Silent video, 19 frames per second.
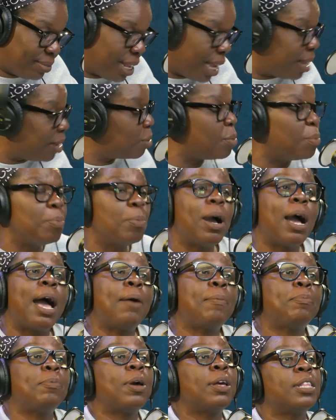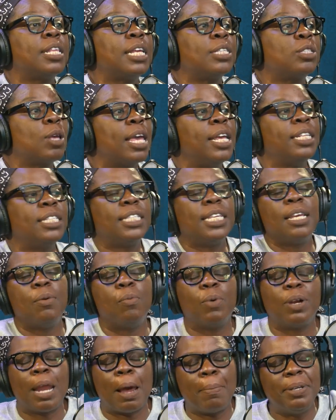
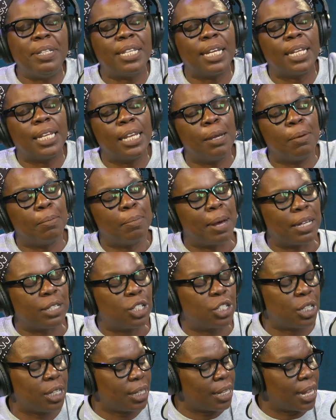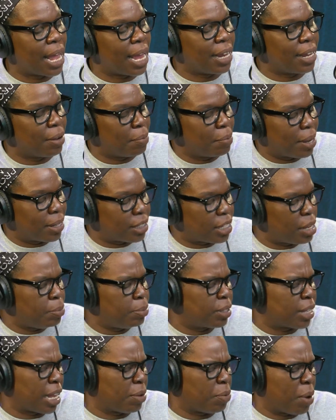And when I be telling him about shit he
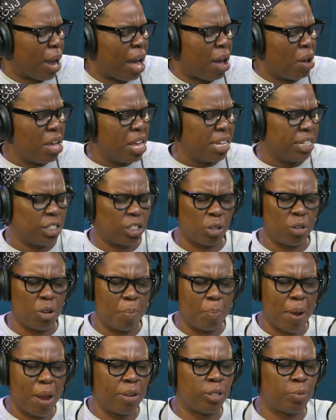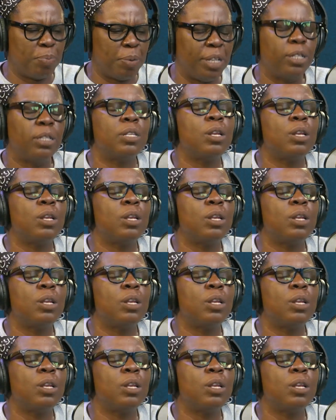be like, wow, so your parents beat?